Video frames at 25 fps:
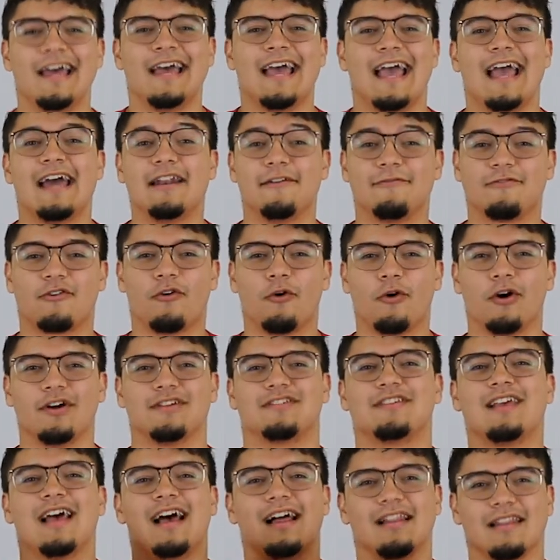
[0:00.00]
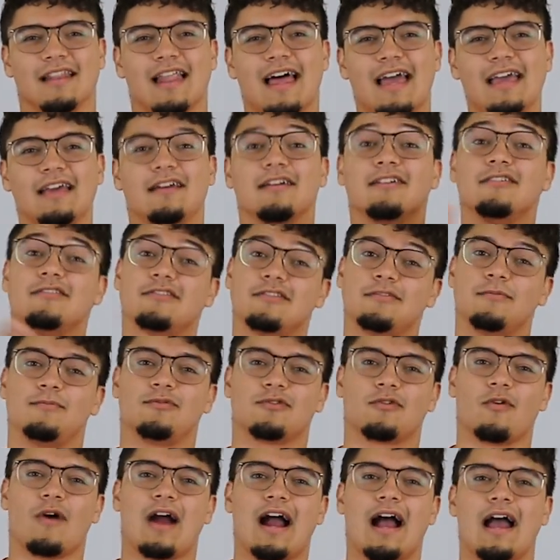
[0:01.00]
And of course, like,
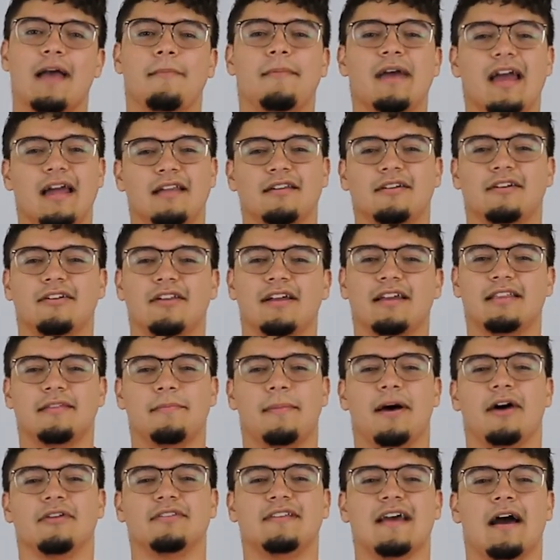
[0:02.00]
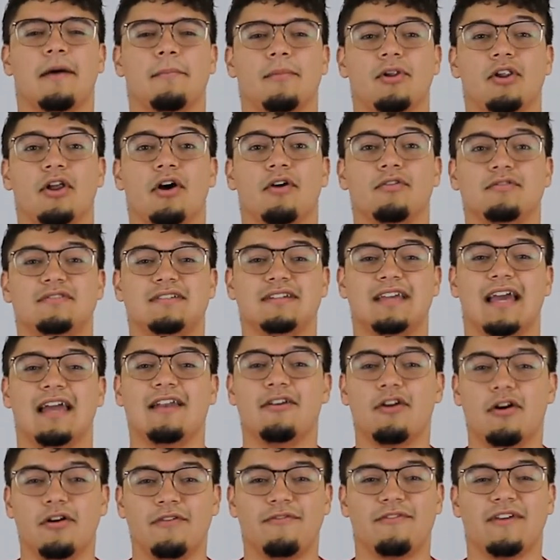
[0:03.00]
subscribe, and click the bell down below to
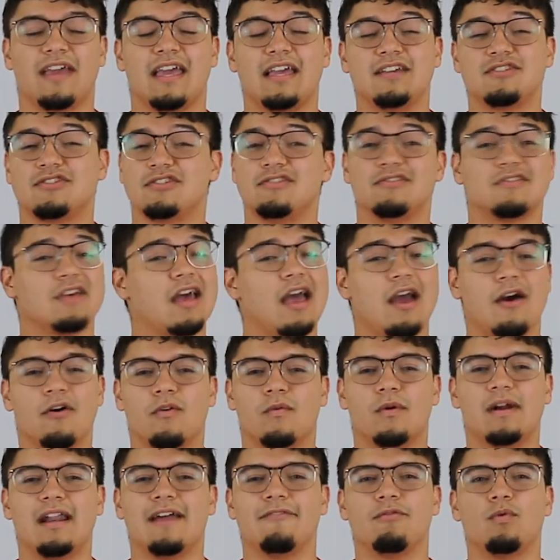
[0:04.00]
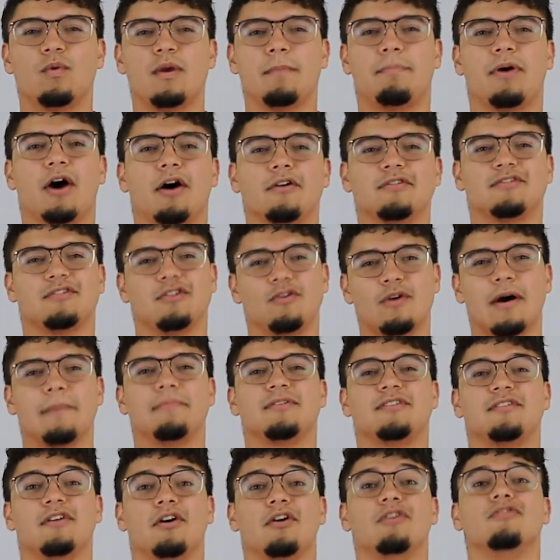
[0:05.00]
get notifications whenever we post new
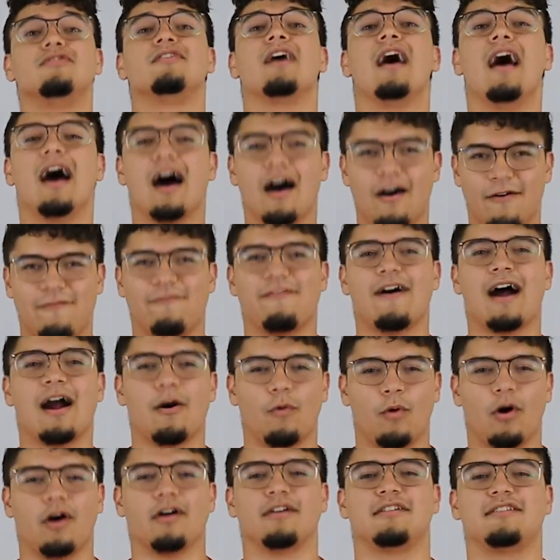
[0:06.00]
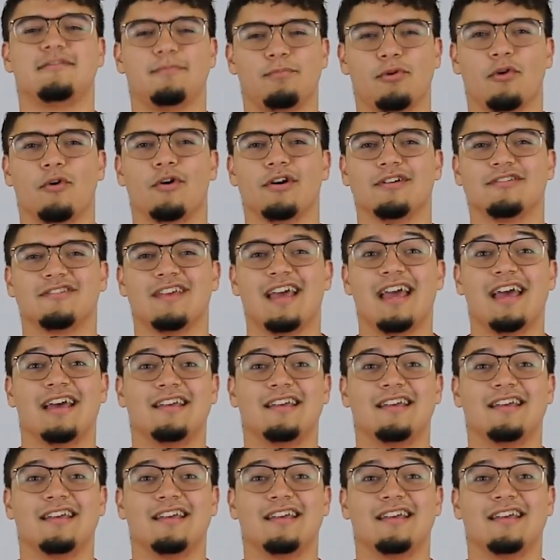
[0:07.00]
episodes of Firewall Explores.